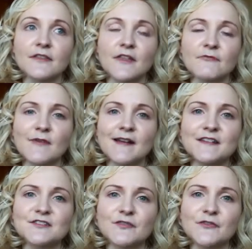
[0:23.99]
they've really
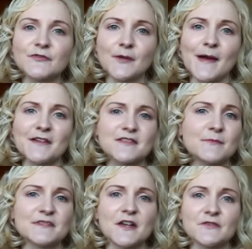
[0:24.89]
sort of come out of
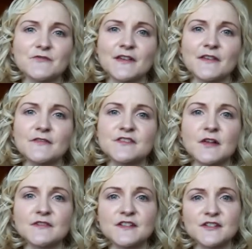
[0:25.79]
themselves really. They've
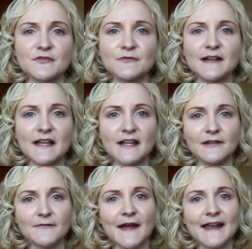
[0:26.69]
started to really
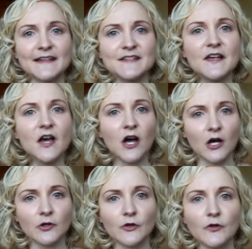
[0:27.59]
elevate
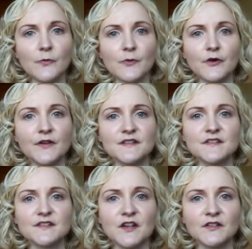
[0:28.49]
a lot of the products
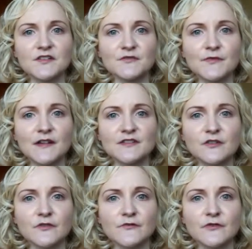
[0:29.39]
and started to really
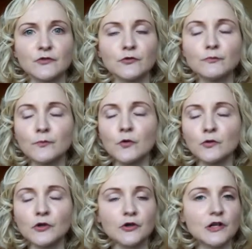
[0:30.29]
sort of more
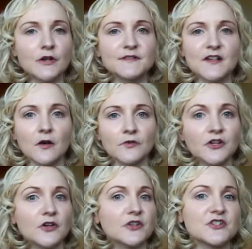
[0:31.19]
look closer on the
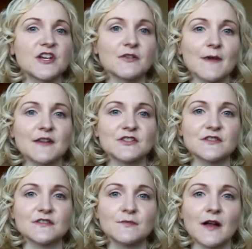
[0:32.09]
younger generation
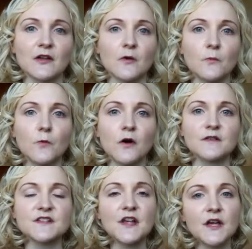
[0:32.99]
as well, on
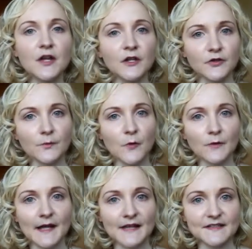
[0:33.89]
what you more
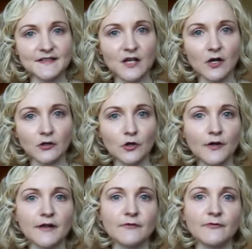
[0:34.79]
or less are
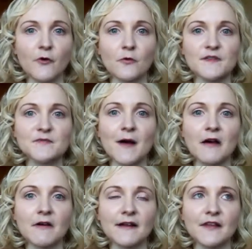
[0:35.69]
looking for as
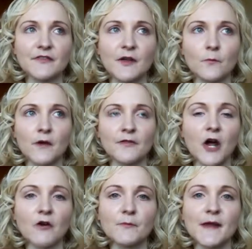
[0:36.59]
well. And I think with
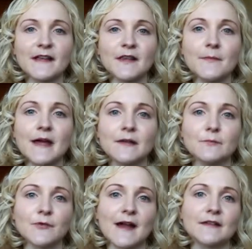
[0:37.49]
Cara being the
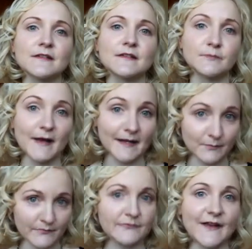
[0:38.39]

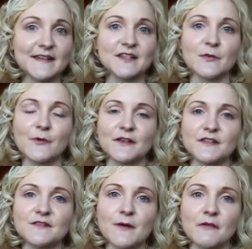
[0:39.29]
main face of the
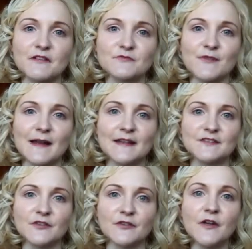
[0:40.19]
brand as well, has really
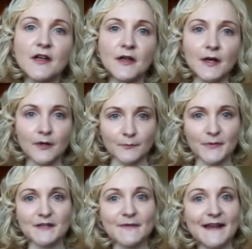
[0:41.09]
sort of
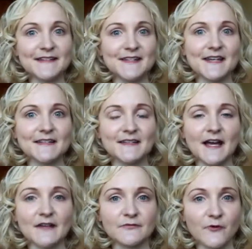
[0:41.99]
pervaded
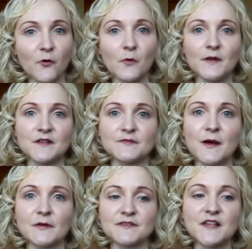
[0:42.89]
that forward as
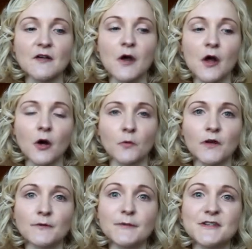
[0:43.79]
well. So
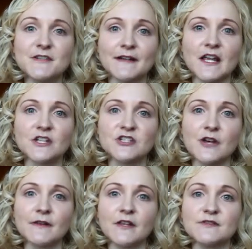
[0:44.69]
what I'm going to be doing is
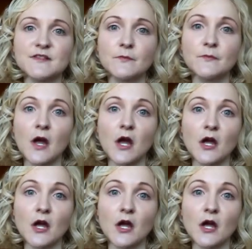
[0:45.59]
showing you some